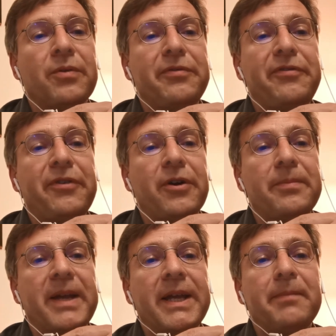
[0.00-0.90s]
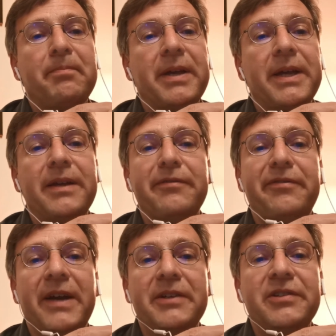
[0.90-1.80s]
confirming pig
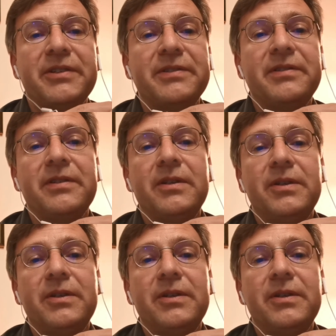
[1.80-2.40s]
infections